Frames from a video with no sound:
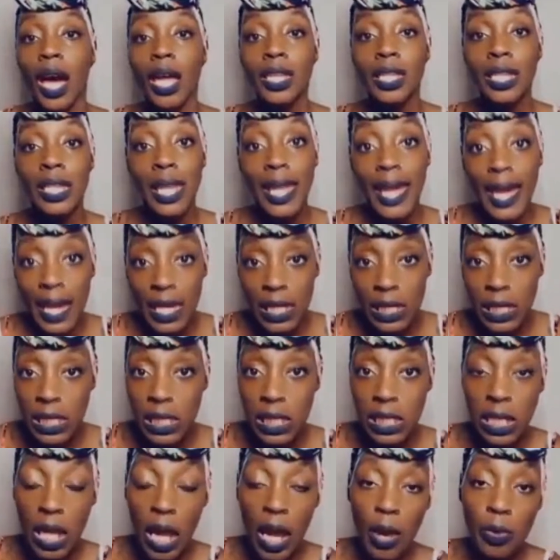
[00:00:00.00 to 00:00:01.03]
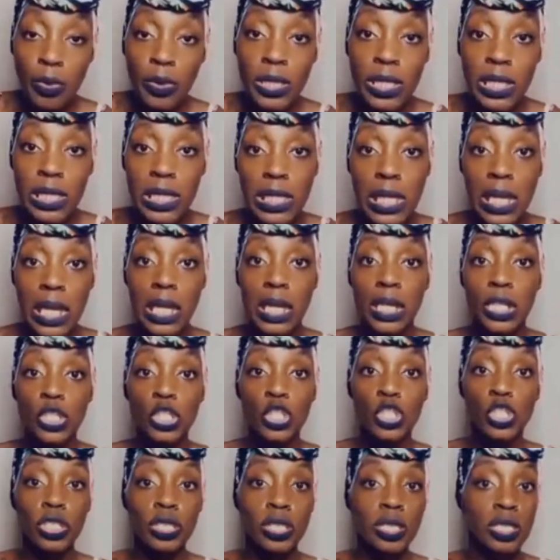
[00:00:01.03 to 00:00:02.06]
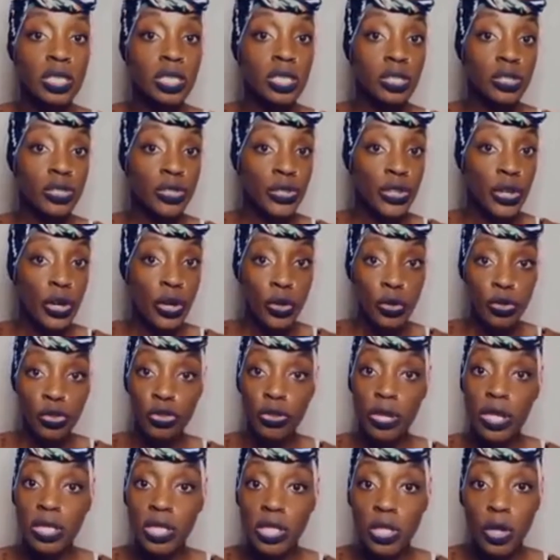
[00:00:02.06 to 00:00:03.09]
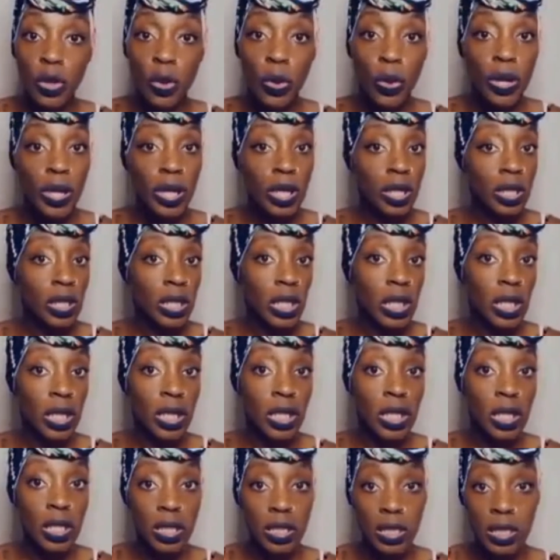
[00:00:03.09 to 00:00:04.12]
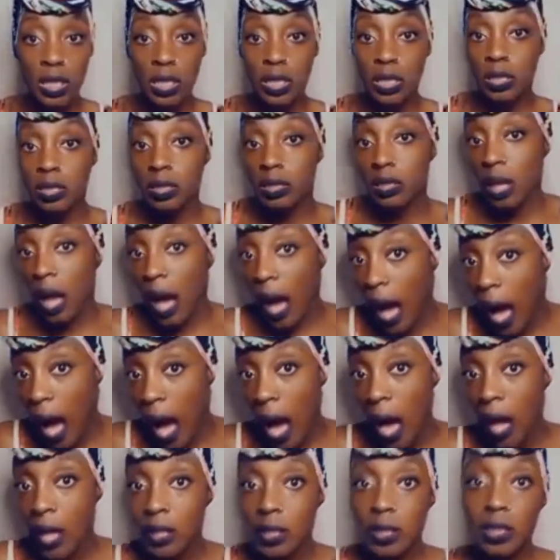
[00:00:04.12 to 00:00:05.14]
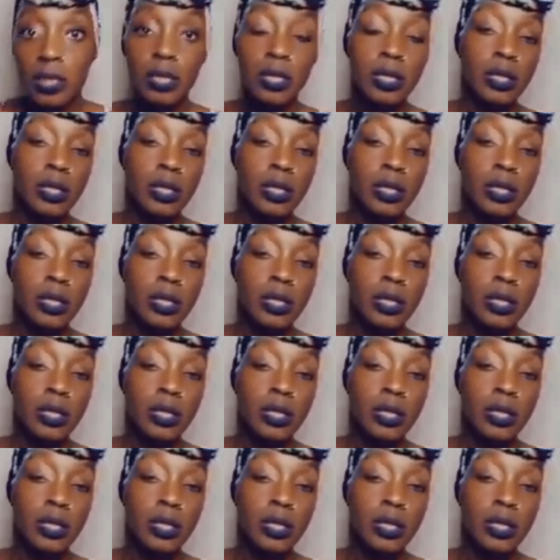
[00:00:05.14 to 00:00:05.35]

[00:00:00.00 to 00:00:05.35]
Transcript: Next, I would say just, you know, dress accordingly. It's hot.